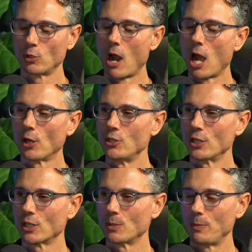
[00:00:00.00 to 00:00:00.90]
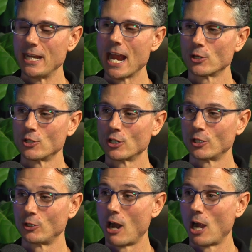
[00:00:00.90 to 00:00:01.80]
urologist, because
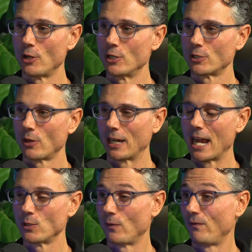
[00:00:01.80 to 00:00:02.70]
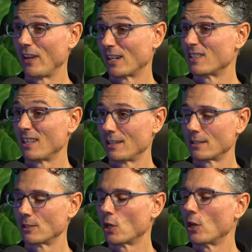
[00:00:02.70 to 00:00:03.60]
pediatric urologists are the guys who fix
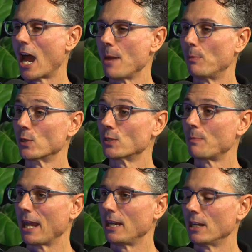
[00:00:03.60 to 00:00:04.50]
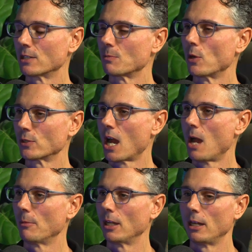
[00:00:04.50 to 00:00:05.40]
this. It's called hypospadias most
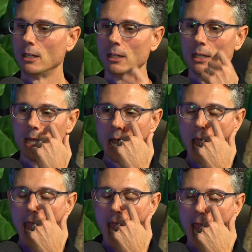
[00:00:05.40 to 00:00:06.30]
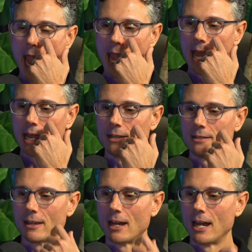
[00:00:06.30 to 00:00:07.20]
commonly. And
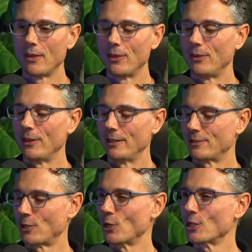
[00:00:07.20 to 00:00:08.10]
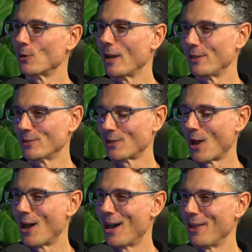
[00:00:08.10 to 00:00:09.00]
the surgeon went and
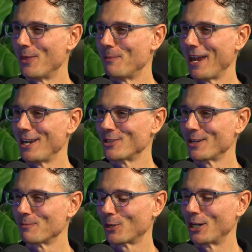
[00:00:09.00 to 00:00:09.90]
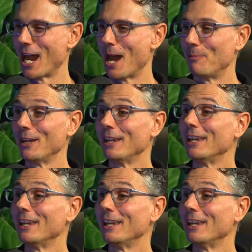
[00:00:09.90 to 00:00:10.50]
saw the patient in pre-op.